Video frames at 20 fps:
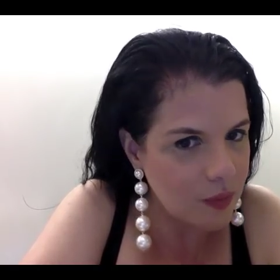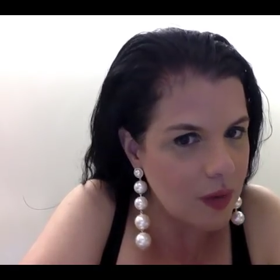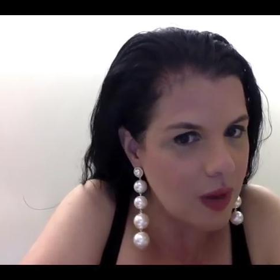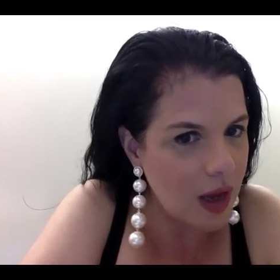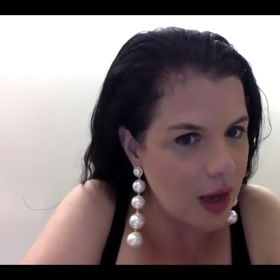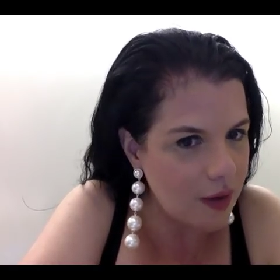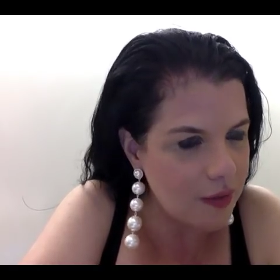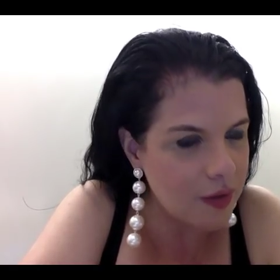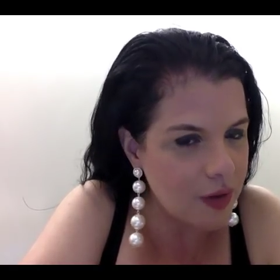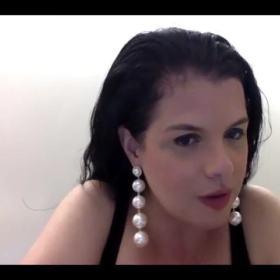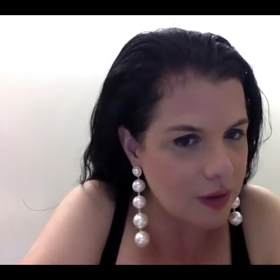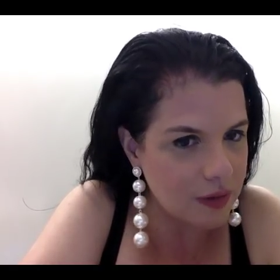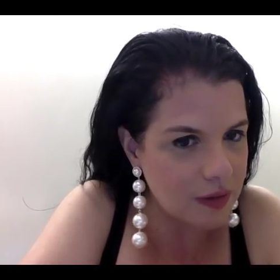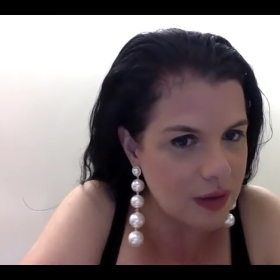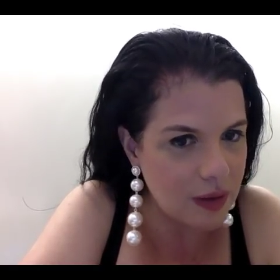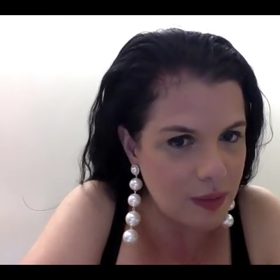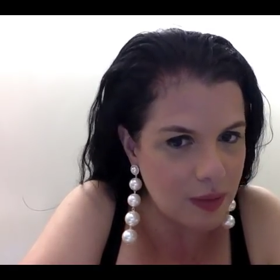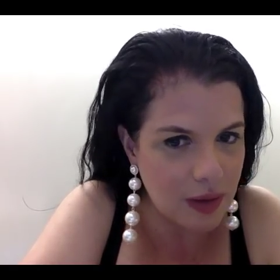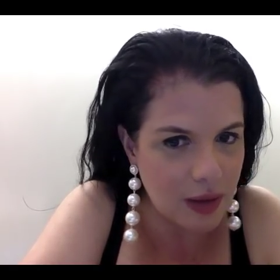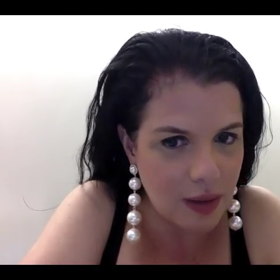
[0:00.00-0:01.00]
Have thought the
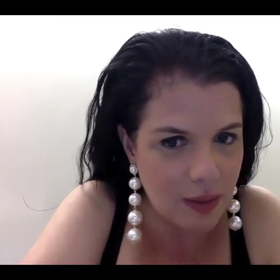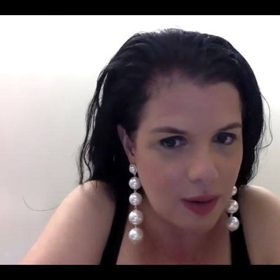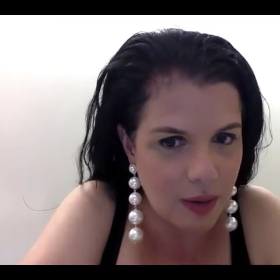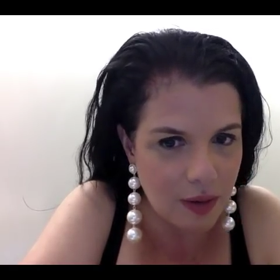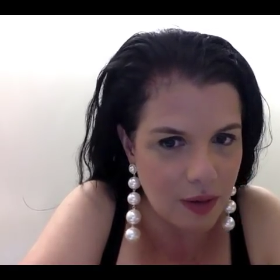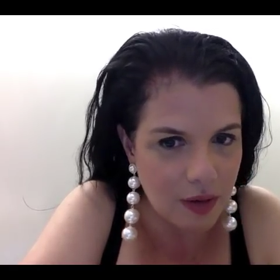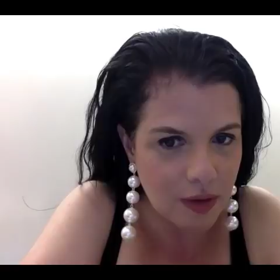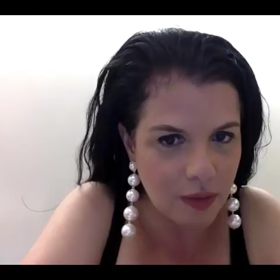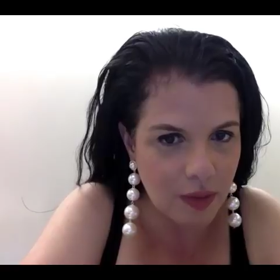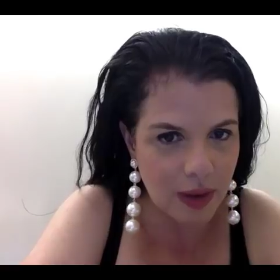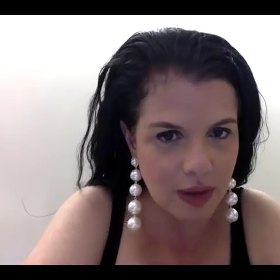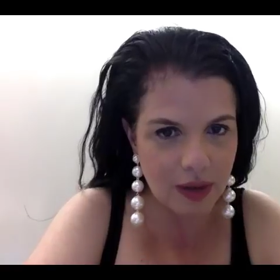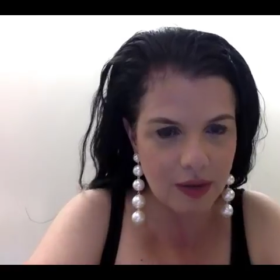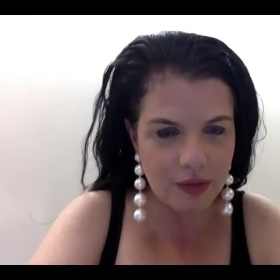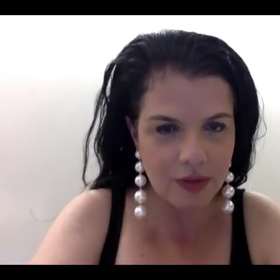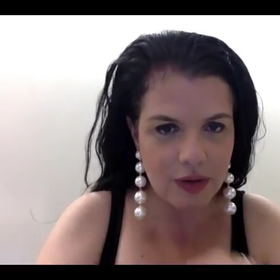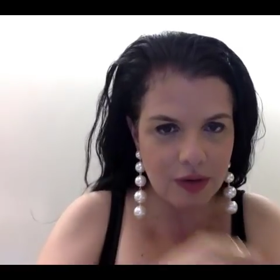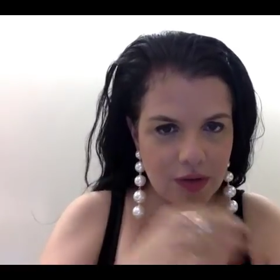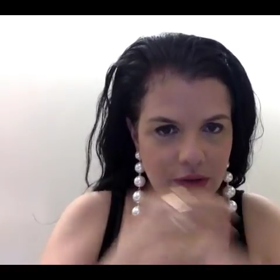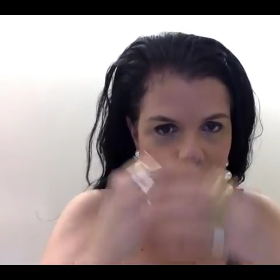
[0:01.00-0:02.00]
same thing about her. Well, if
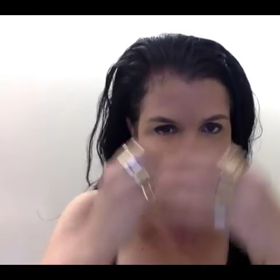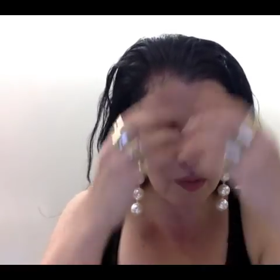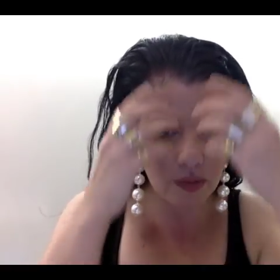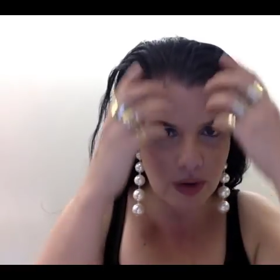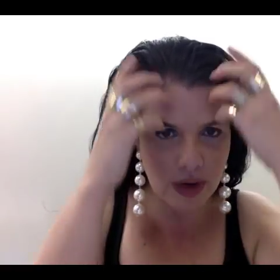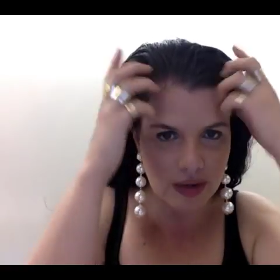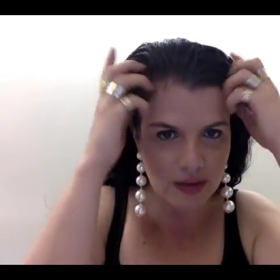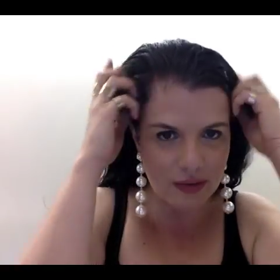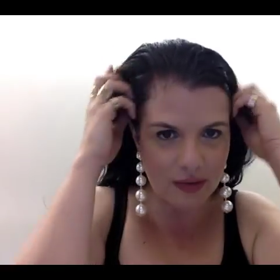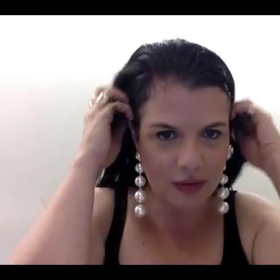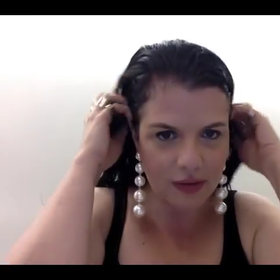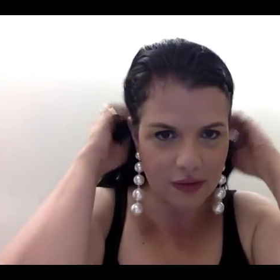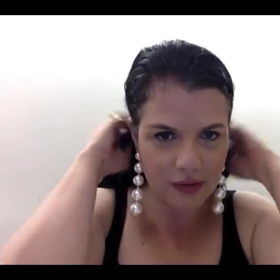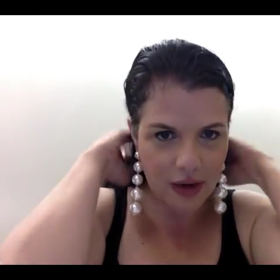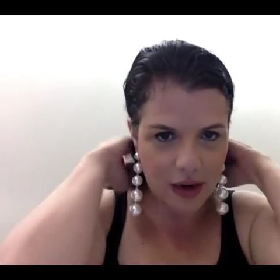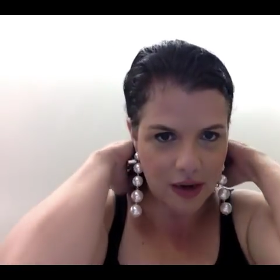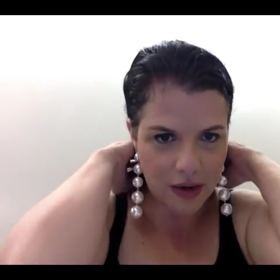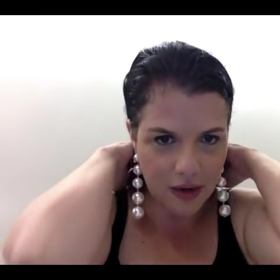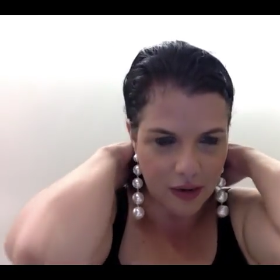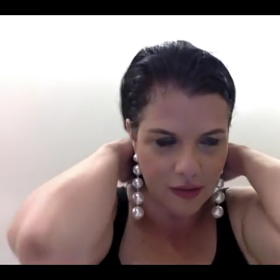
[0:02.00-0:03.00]
he's so racist,
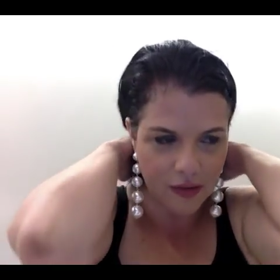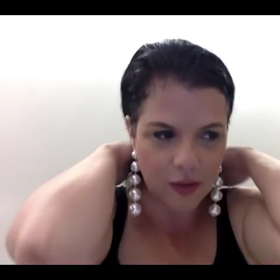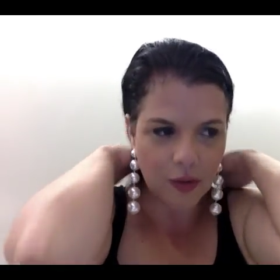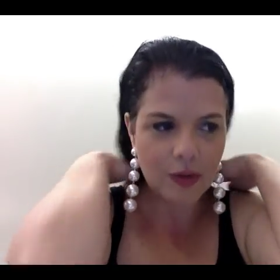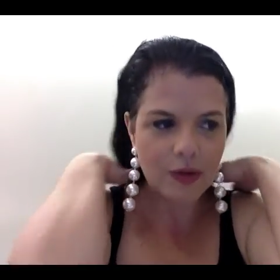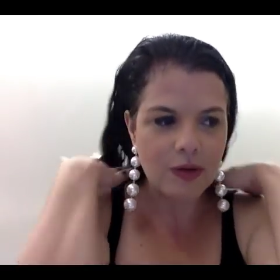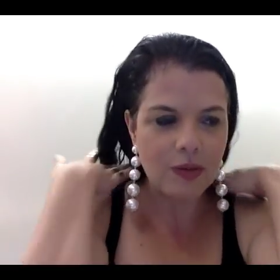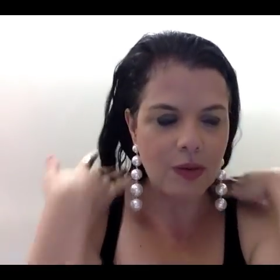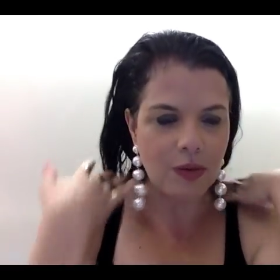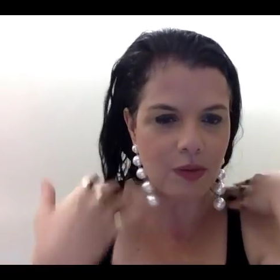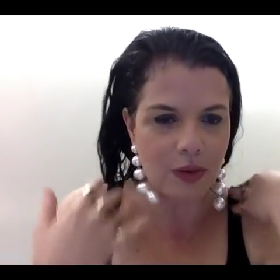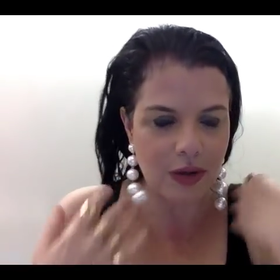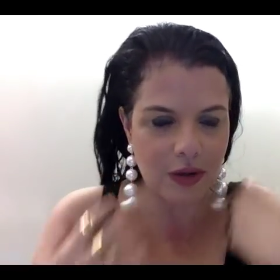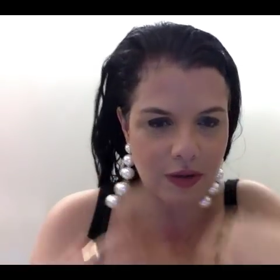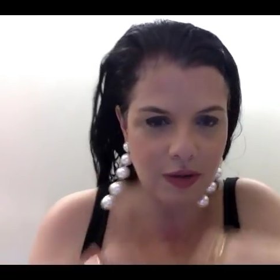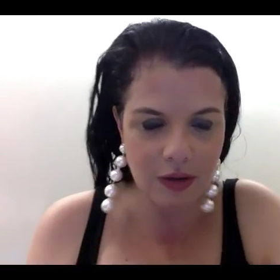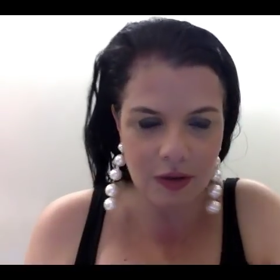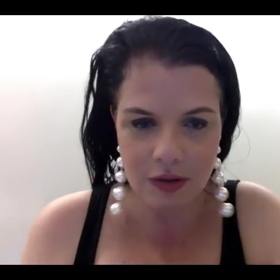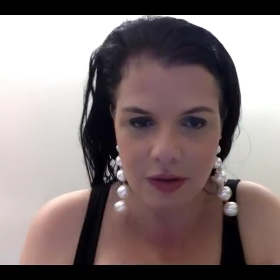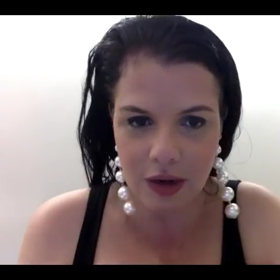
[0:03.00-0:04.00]
and he's always been
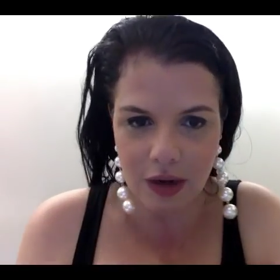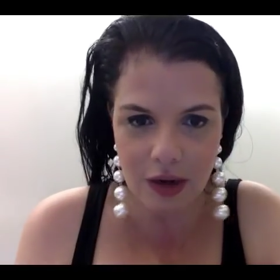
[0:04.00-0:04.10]
racist,